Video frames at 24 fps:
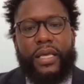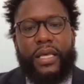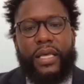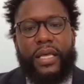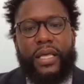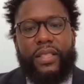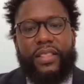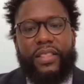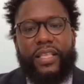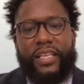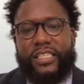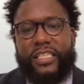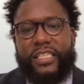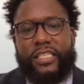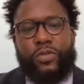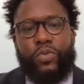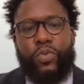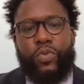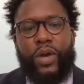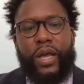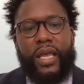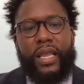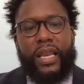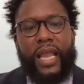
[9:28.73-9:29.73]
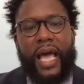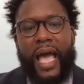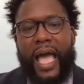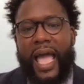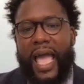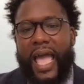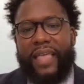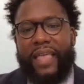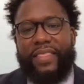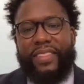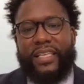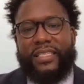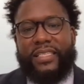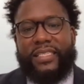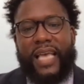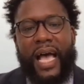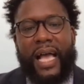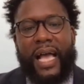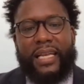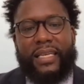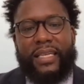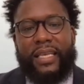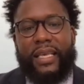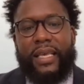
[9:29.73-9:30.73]
This is when I had this
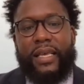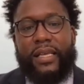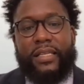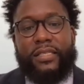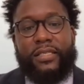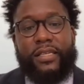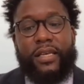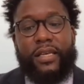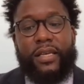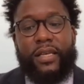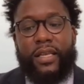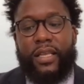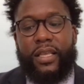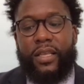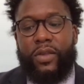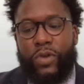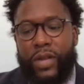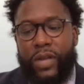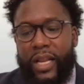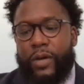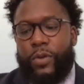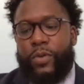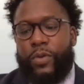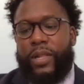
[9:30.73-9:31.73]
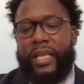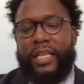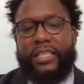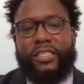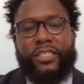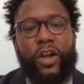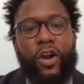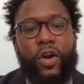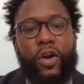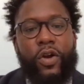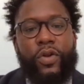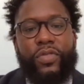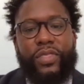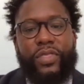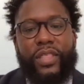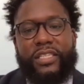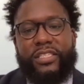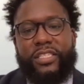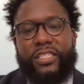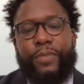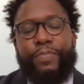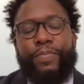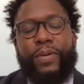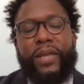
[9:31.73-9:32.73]
idea to literally turn the
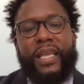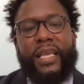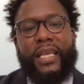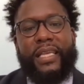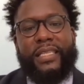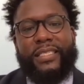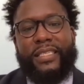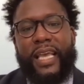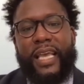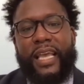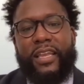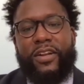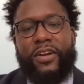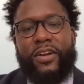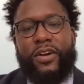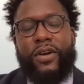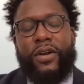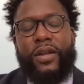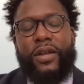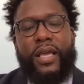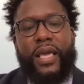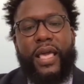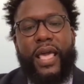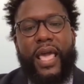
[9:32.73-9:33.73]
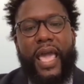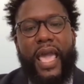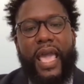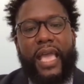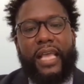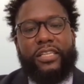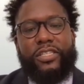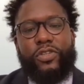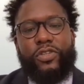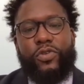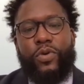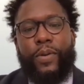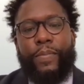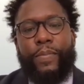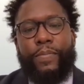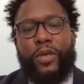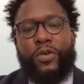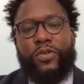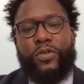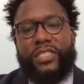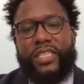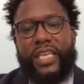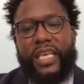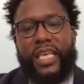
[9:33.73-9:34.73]
shipping container into a
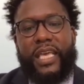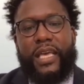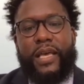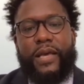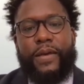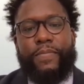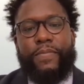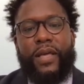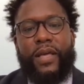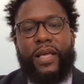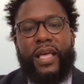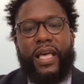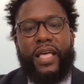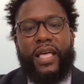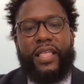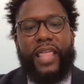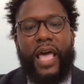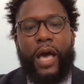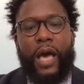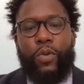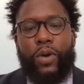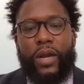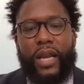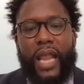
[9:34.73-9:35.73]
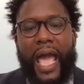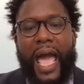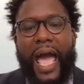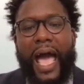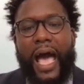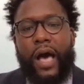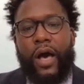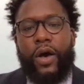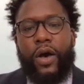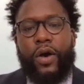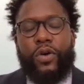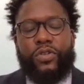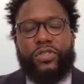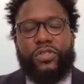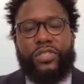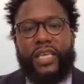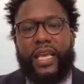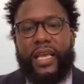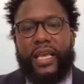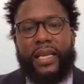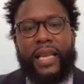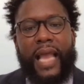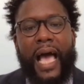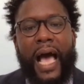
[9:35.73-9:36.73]
museum that would house
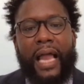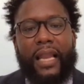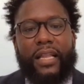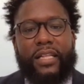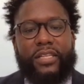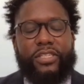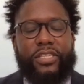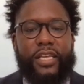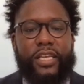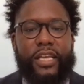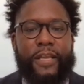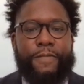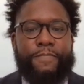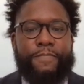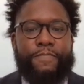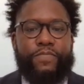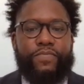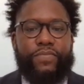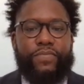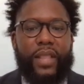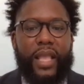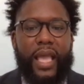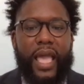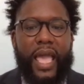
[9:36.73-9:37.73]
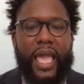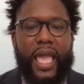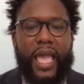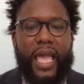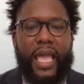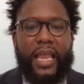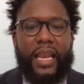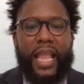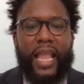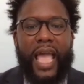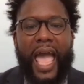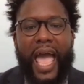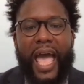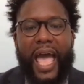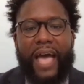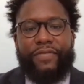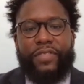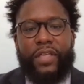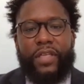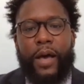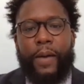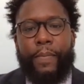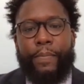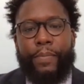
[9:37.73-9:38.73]
technology and have
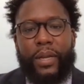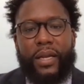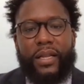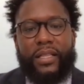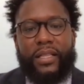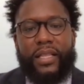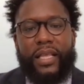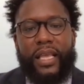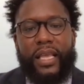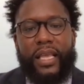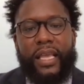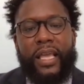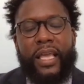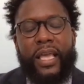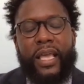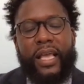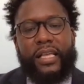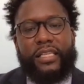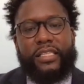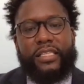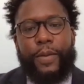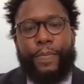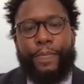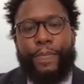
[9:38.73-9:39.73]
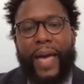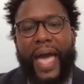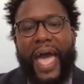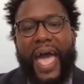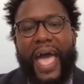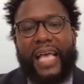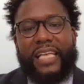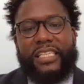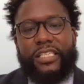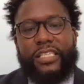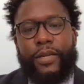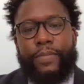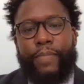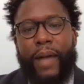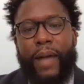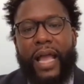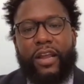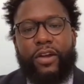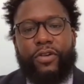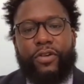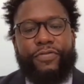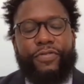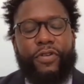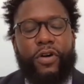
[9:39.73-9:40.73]
the ability to pass the
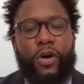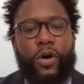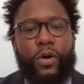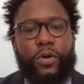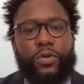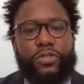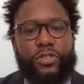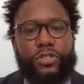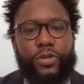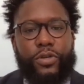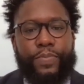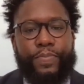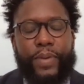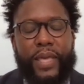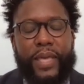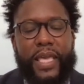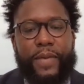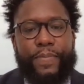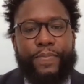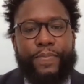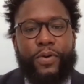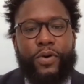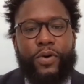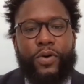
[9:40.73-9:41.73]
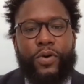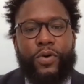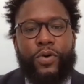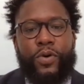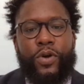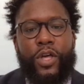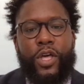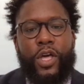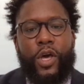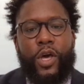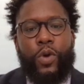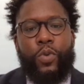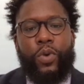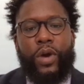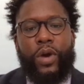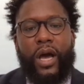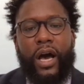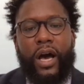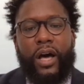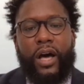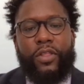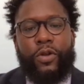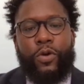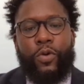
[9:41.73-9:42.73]
microphone to people who would
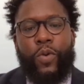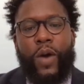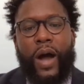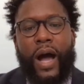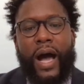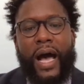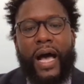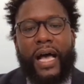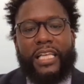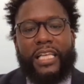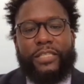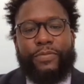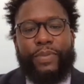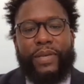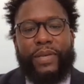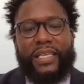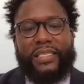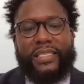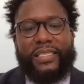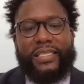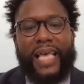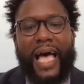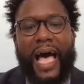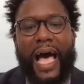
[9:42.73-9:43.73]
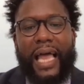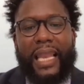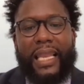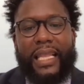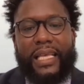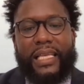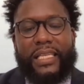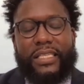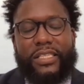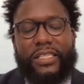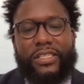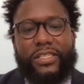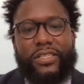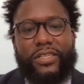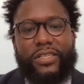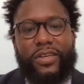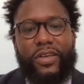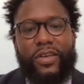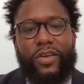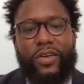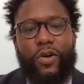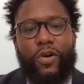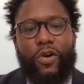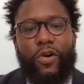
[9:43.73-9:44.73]
otherwise be silenced
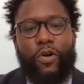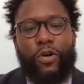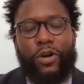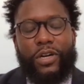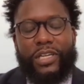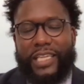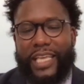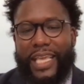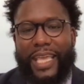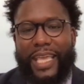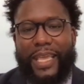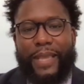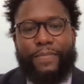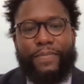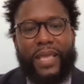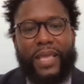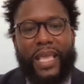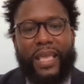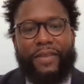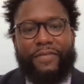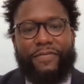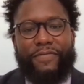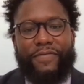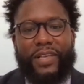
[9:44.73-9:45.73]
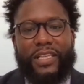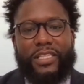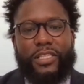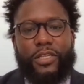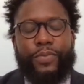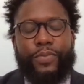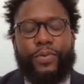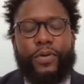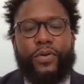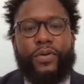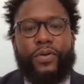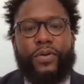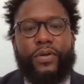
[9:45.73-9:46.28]
or deemed invisible.